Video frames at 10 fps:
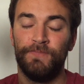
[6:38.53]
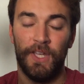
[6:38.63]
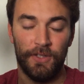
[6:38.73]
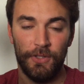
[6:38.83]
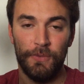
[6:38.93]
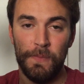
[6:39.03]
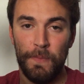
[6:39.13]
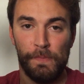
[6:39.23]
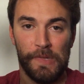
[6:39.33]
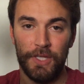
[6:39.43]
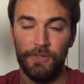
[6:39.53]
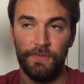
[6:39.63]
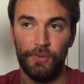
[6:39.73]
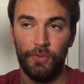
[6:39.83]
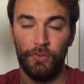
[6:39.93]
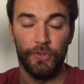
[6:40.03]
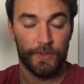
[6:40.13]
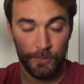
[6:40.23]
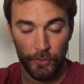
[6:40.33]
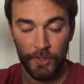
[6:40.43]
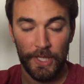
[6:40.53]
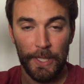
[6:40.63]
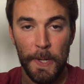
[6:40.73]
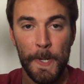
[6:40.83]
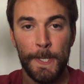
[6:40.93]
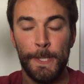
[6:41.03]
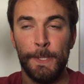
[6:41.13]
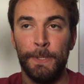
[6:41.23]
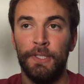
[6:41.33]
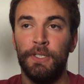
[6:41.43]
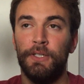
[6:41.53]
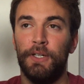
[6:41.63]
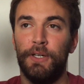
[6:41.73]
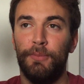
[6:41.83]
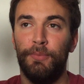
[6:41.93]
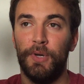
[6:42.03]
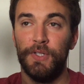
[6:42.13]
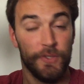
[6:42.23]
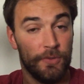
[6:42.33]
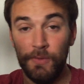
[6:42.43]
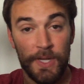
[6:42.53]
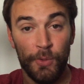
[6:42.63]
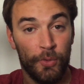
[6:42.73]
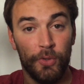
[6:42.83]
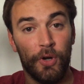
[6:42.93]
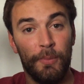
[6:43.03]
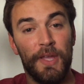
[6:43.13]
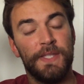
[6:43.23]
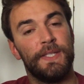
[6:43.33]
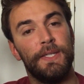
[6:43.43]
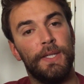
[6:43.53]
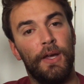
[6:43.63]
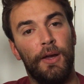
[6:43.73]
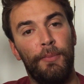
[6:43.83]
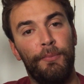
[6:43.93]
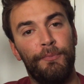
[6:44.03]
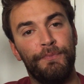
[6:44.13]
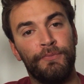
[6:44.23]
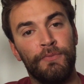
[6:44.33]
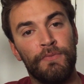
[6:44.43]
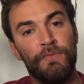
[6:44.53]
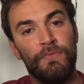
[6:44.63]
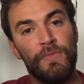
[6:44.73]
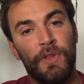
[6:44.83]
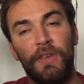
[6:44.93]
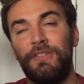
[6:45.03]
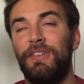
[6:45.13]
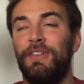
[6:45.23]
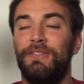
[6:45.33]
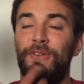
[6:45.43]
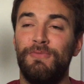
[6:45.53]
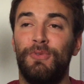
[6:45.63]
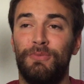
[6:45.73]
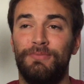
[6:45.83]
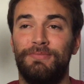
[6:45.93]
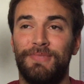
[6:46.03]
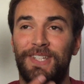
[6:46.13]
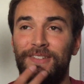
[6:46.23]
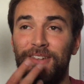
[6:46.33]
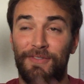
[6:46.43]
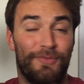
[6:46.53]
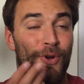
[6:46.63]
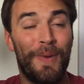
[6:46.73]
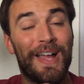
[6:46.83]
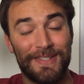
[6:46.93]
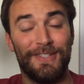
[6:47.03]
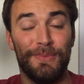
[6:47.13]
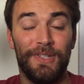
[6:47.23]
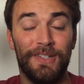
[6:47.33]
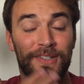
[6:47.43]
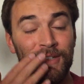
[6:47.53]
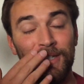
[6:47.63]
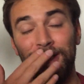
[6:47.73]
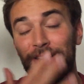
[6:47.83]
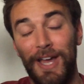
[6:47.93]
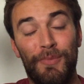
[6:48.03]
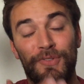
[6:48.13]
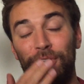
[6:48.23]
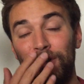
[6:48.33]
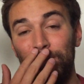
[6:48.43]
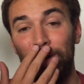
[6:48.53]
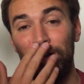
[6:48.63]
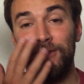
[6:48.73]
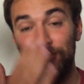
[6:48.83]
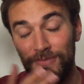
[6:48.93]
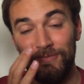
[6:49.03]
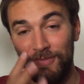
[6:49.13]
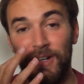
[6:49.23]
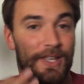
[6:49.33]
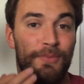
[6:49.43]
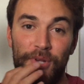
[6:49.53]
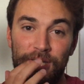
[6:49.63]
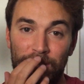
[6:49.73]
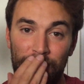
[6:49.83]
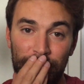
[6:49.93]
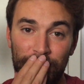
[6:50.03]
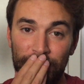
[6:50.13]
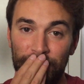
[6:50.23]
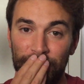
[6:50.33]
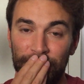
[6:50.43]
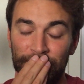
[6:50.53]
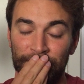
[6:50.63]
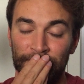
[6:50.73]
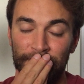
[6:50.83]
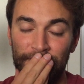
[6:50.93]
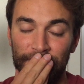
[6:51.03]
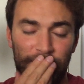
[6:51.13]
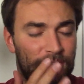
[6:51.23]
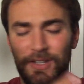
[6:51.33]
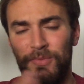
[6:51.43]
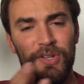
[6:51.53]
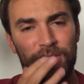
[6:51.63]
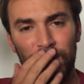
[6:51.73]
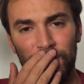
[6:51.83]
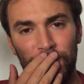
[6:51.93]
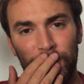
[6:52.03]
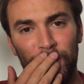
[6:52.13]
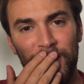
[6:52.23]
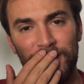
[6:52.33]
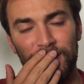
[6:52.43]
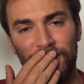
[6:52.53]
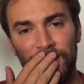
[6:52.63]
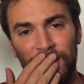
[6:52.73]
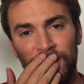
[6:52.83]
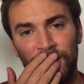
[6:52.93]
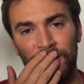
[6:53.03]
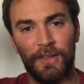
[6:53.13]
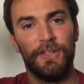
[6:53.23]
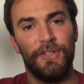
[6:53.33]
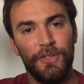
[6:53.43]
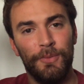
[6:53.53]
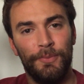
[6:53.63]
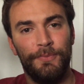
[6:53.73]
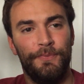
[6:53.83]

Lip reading: Thank you for your support again. I do read all your comments, and as I said, I haven't got back to them, and I am sorry, but I really appreciate all your comments. Thank you.